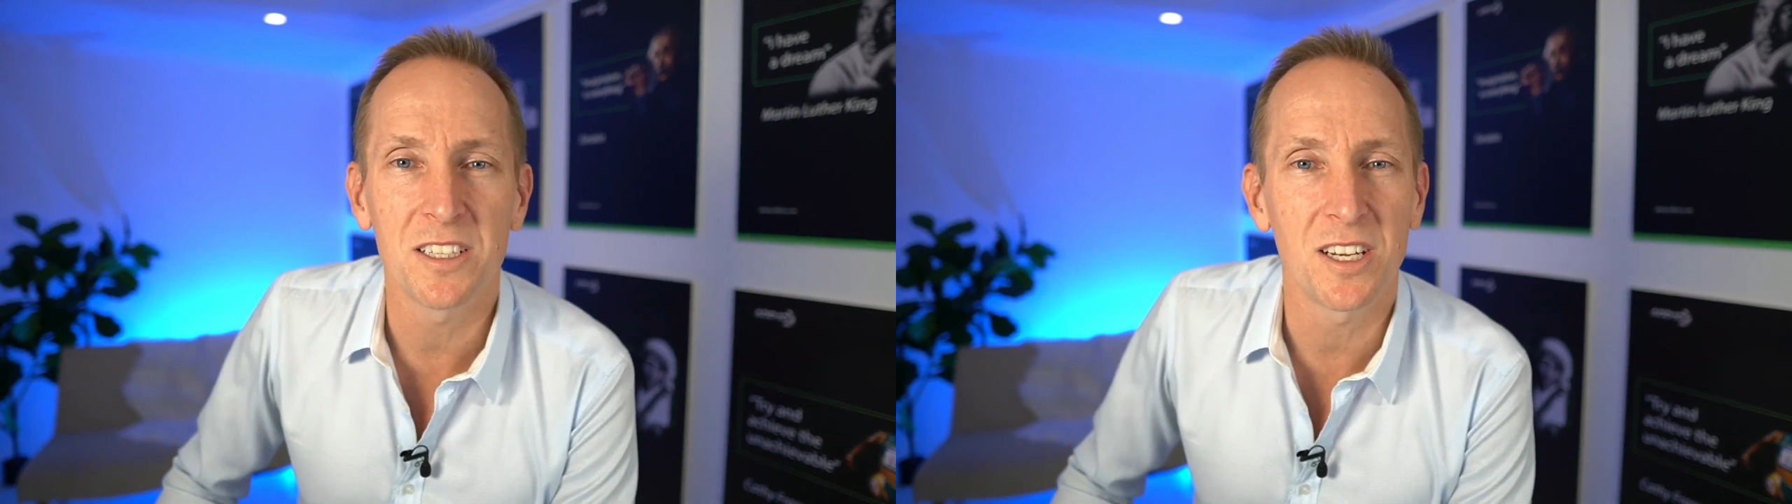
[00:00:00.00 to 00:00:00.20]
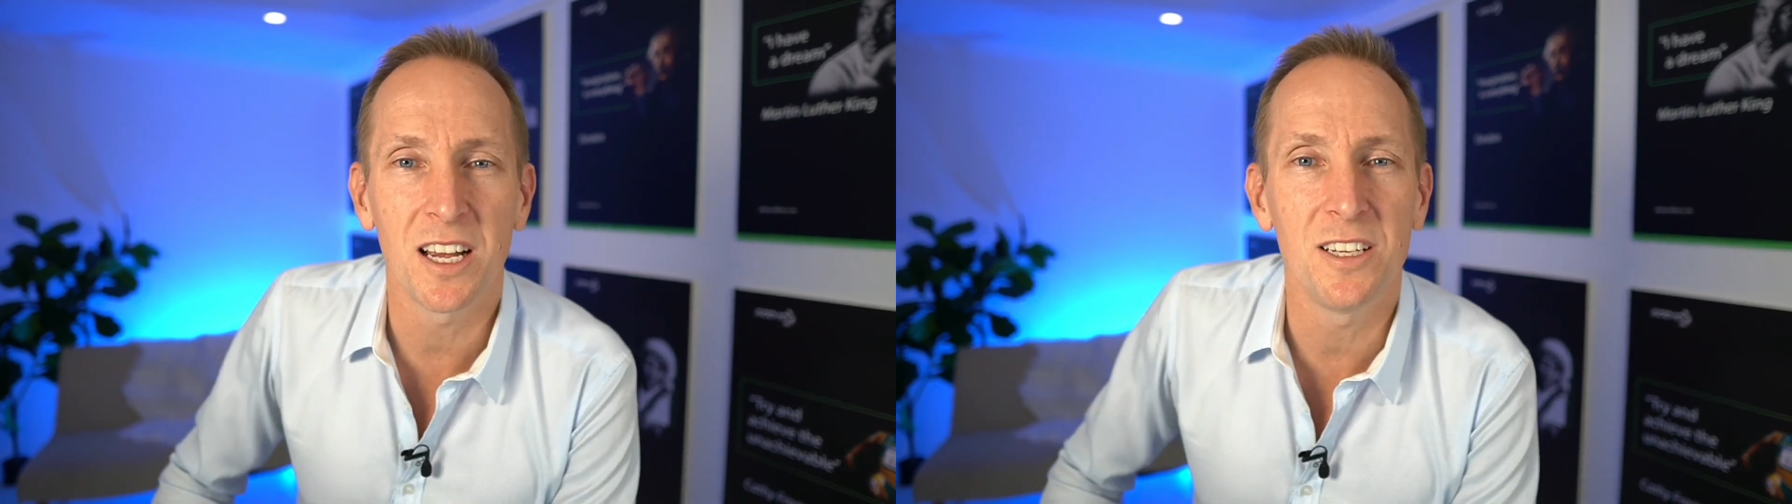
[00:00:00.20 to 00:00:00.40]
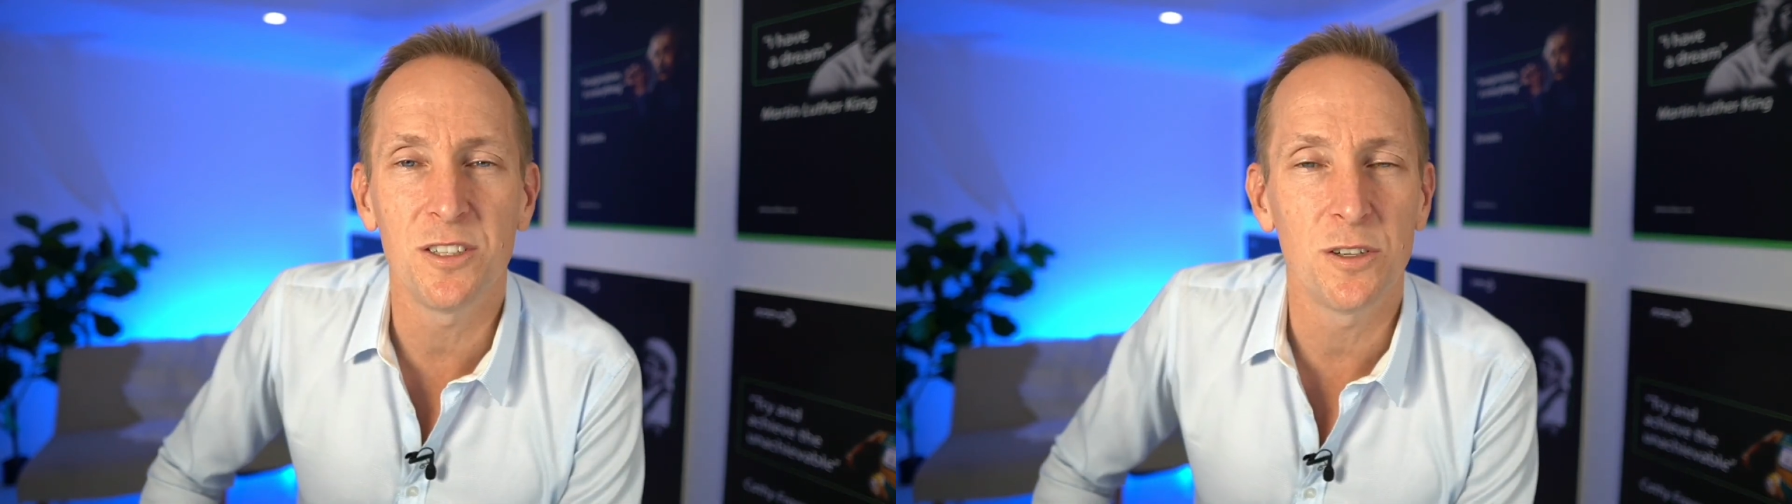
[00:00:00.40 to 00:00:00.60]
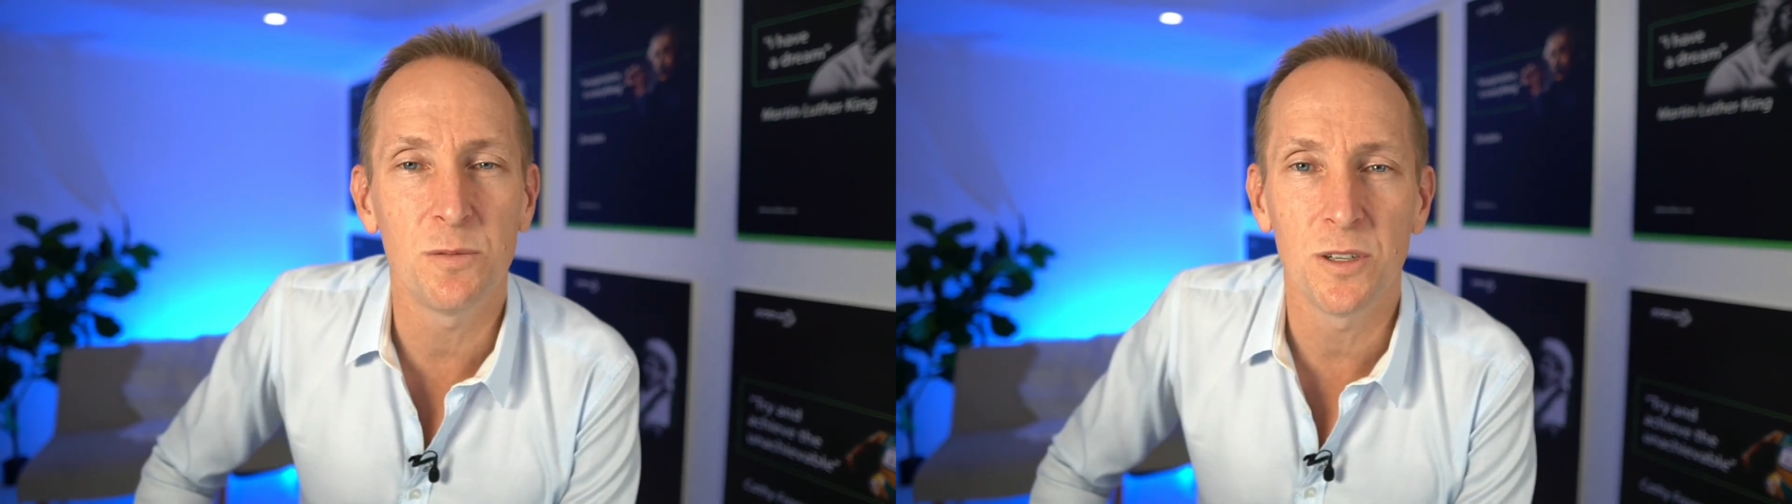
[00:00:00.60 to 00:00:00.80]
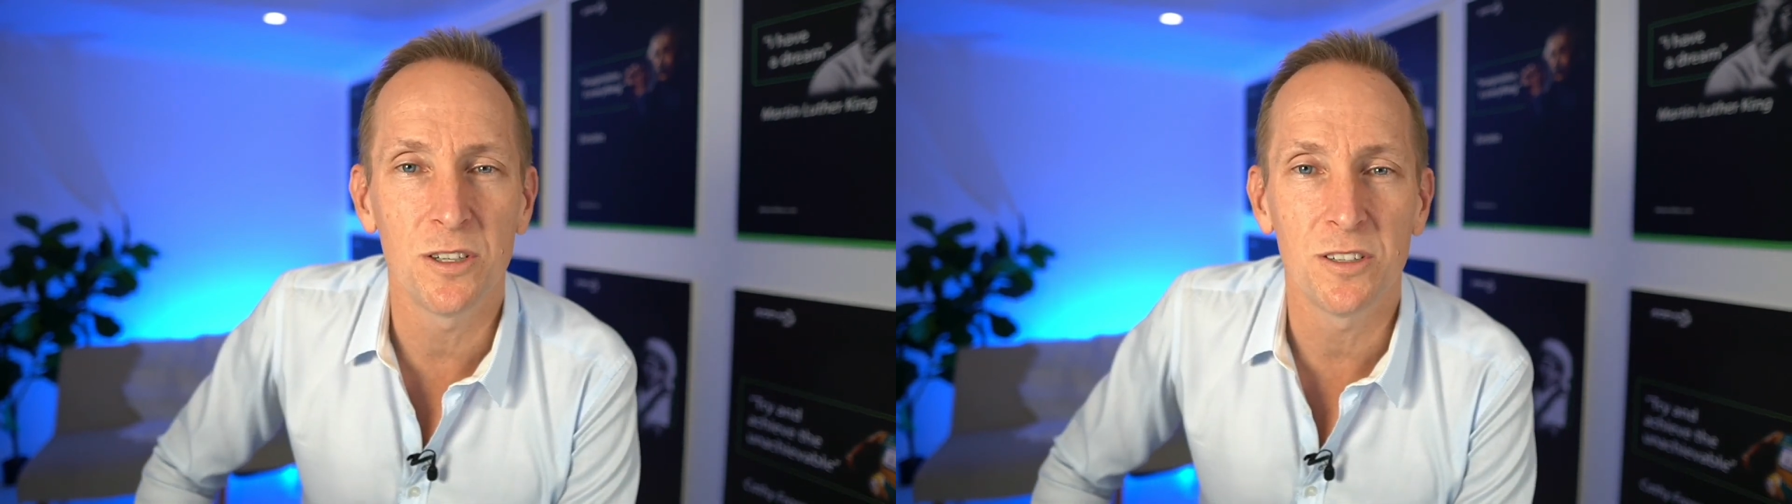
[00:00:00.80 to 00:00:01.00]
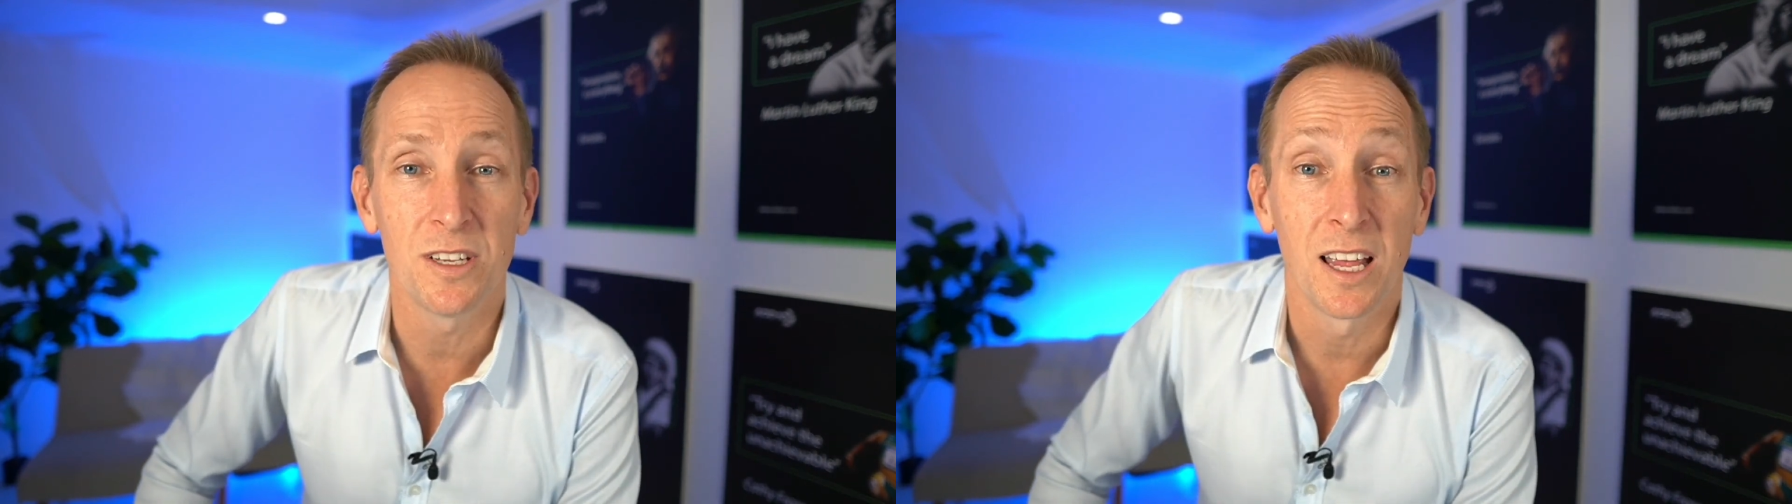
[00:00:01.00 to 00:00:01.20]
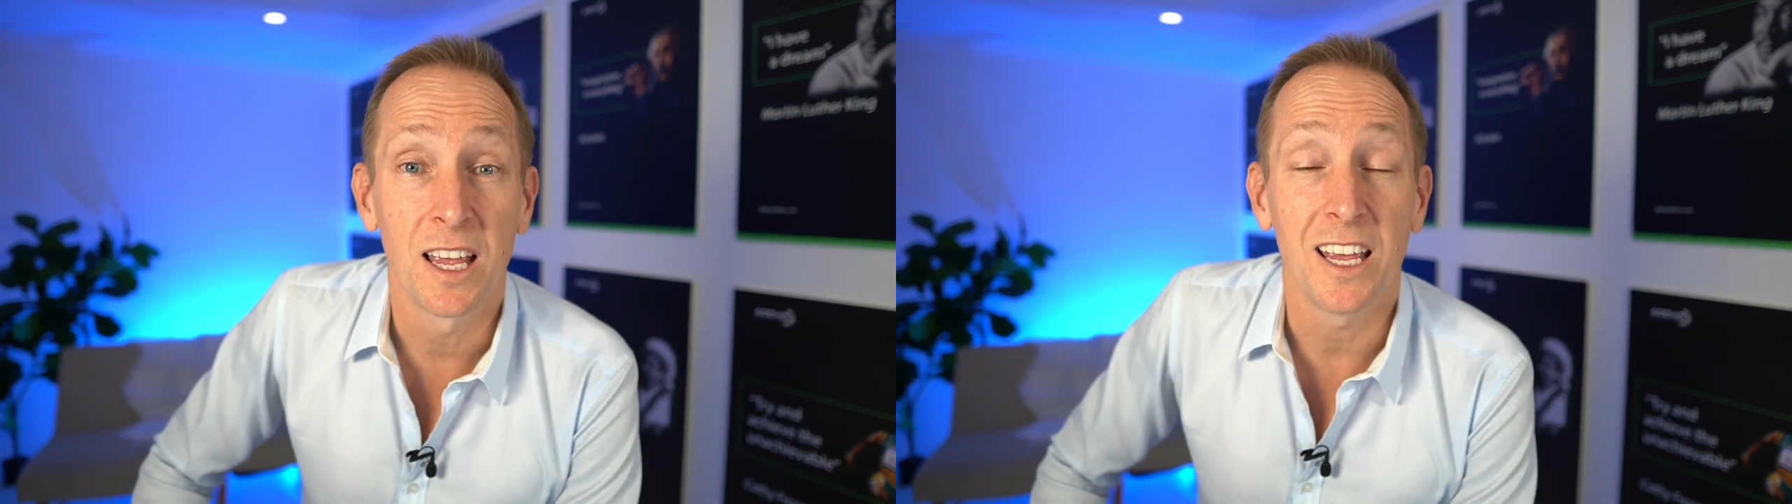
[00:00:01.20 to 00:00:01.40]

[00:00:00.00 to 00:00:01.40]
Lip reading: change your world